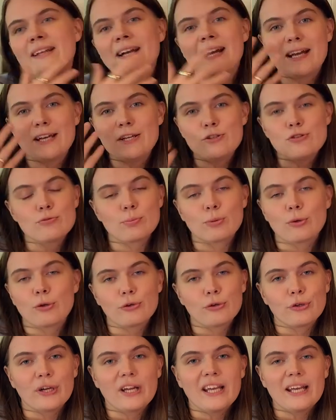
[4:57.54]
that I use
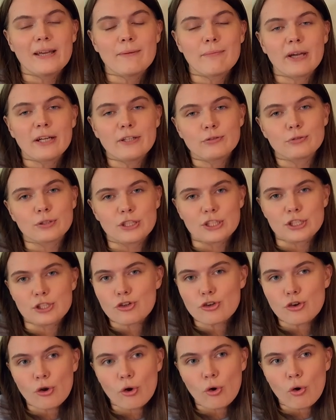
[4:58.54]
Procreate in my
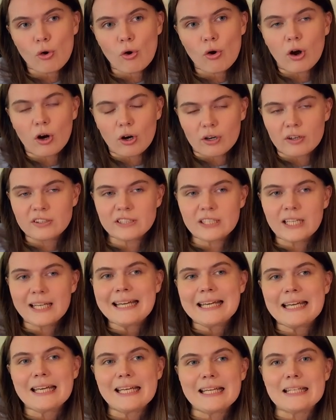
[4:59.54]
traditional art
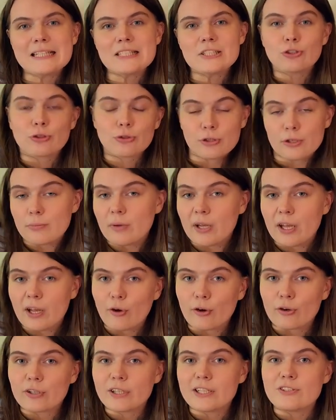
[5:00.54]
is turning my
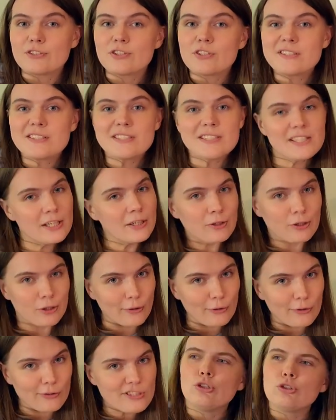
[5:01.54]
art into
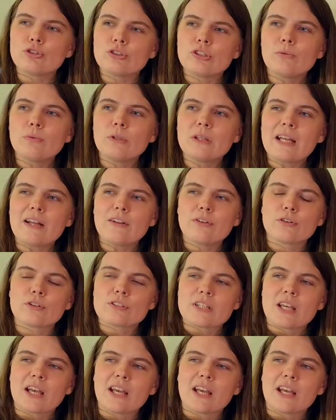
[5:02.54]
sticker. Usually what that looks